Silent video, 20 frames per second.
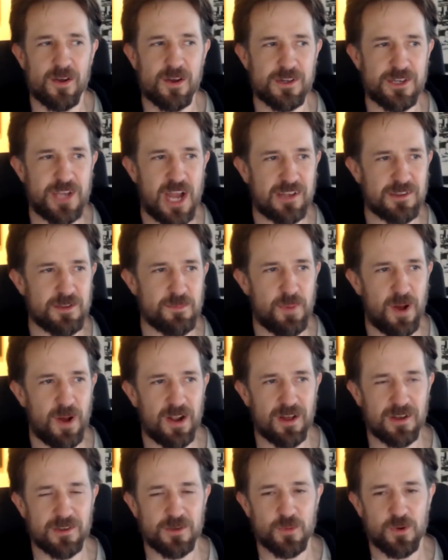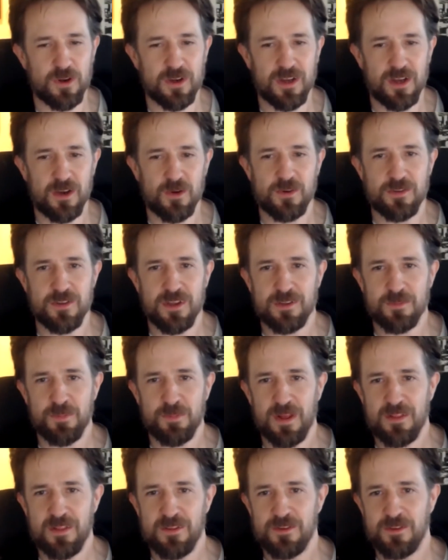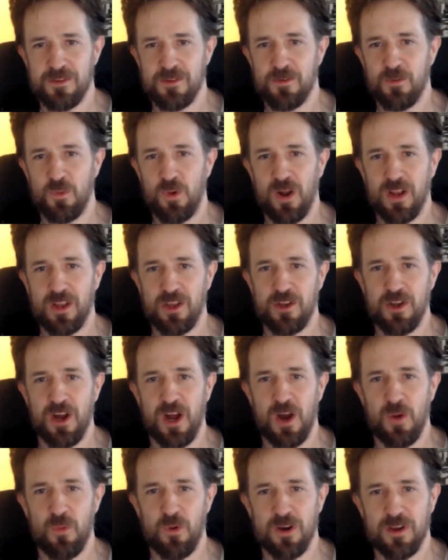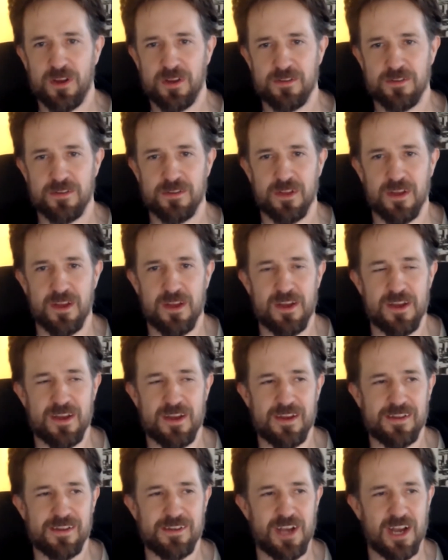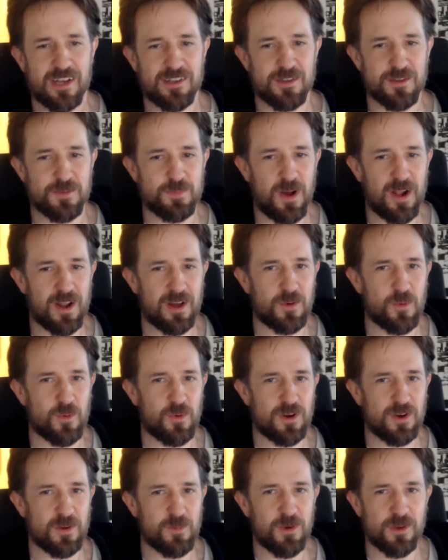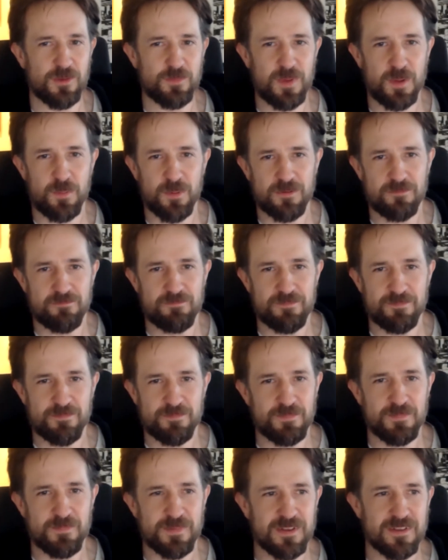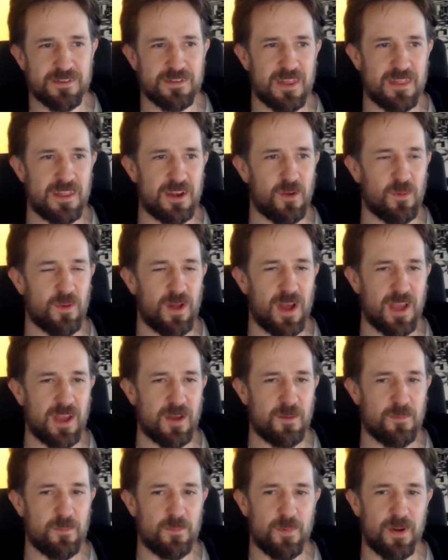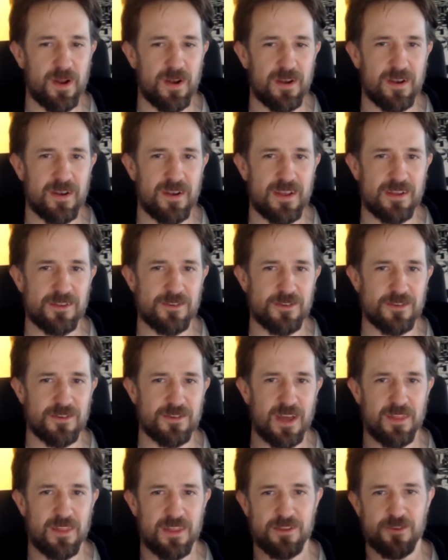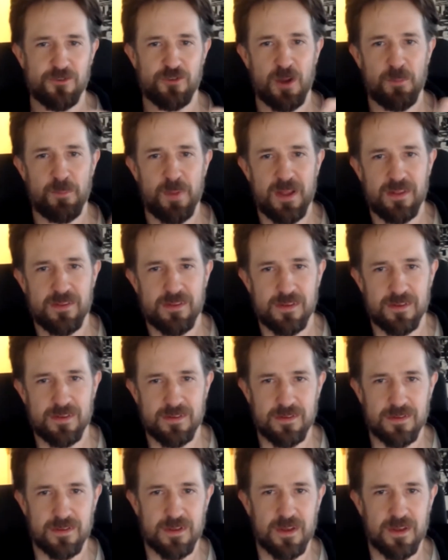Jackson Pollock's work, I always explain this as what good artwork is. Jackson's Pollock work, most people can say they don't like it, but it's just like his drip paintings.